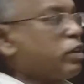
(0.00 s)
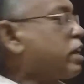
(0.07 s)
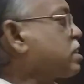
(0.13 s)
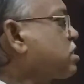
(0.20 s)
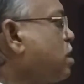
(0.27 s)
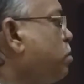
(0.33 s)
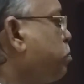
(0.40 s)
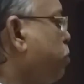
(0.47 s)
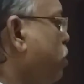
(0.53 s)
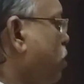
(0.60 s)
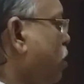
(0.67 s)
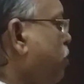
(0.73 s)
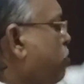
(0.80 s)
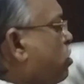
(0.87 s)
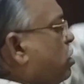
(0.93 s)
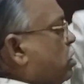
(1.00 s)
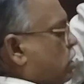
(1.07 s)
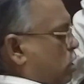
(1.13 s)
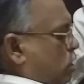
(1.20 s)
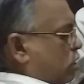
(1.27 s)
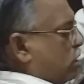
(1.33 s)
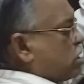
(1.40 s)
For
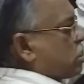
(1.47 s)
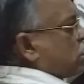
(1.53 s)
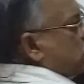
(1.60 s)
example, this